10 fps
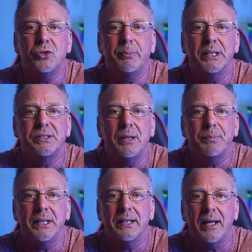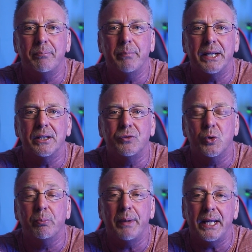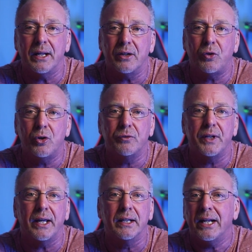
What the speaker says: to you about something that many of you may not have heard of yet.